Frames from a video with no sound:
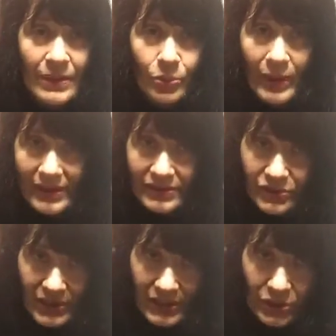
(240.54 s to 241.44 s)
where the
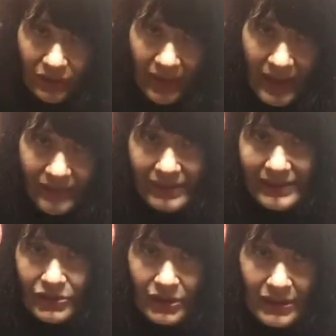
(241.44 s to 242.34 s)
Trinity of Heaven
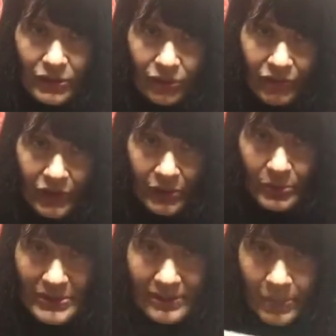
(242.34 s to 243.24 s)
and Trinity of Earth
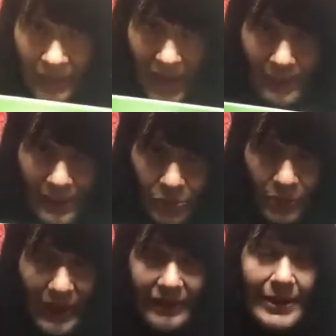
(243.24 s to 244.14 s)
were coming
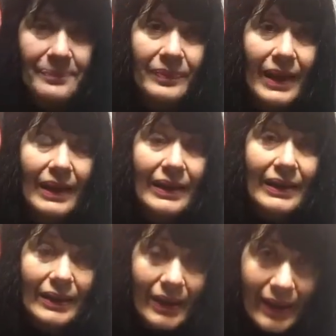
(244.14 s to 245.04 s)
together.
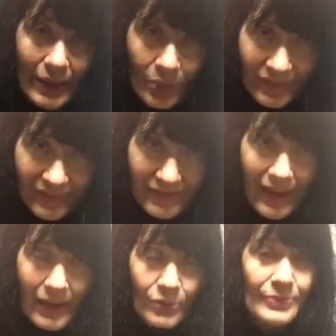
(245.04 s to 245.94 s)
However,
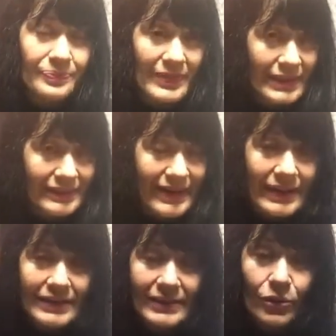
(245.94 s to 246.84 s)
now
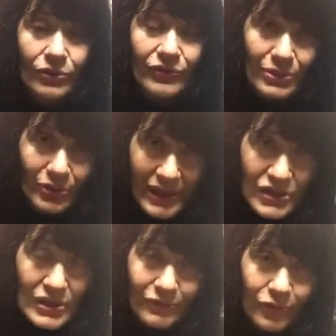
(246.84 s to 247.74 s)
that
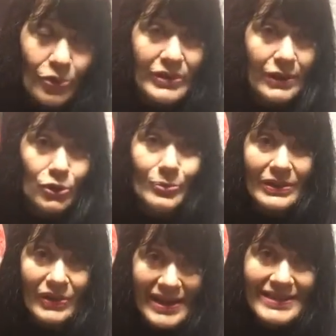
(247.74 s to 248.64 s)
configuration for the
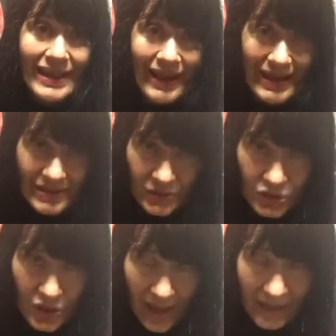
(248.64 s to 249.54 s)
human race has
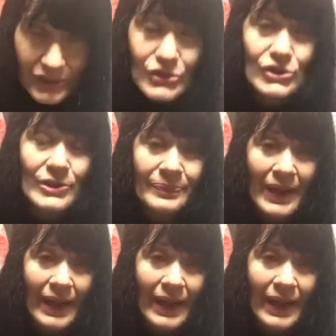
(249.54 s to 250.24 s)
changed,